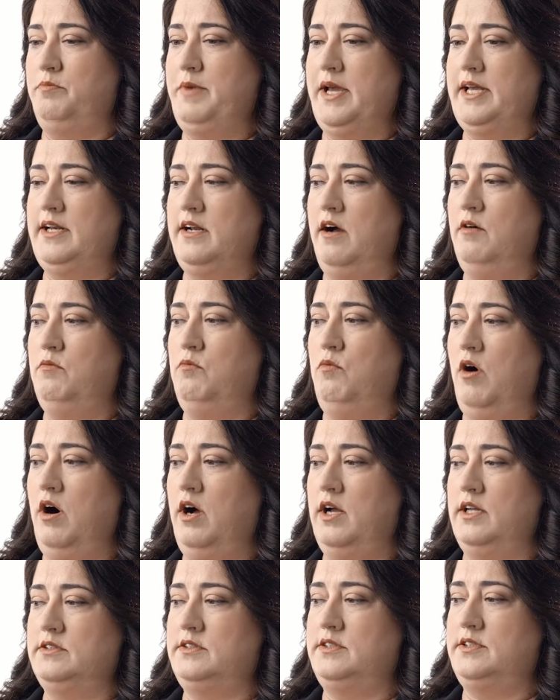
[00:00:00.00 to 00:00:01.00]
may not
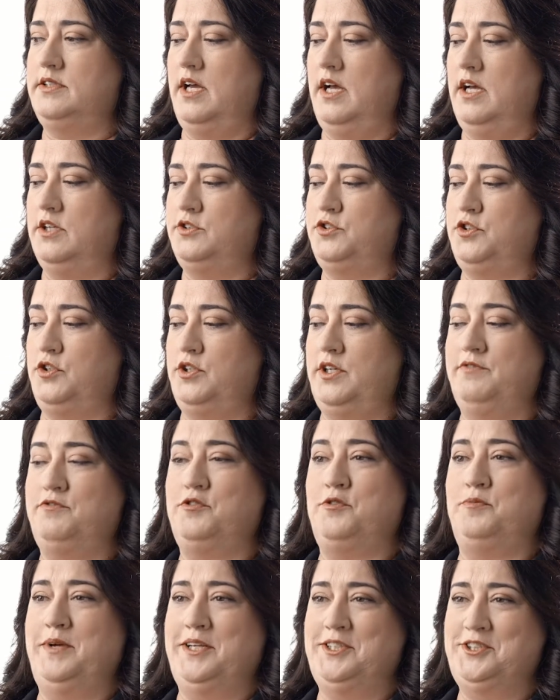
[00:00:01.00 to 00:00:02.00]
want certain
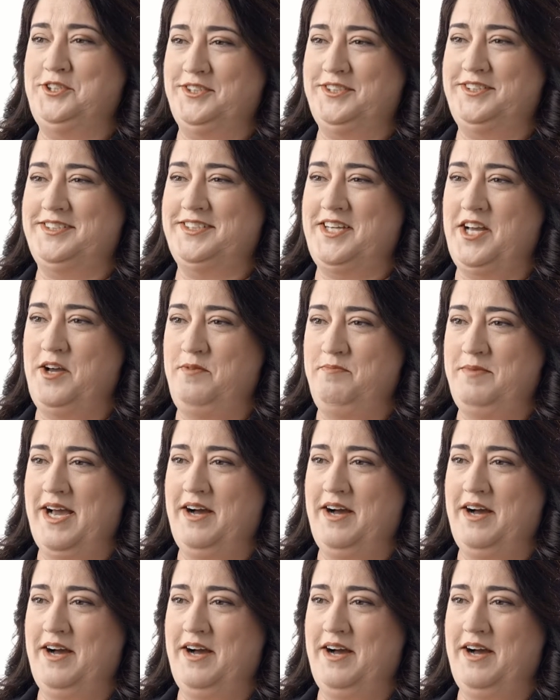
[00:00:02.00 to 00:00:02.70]
information to come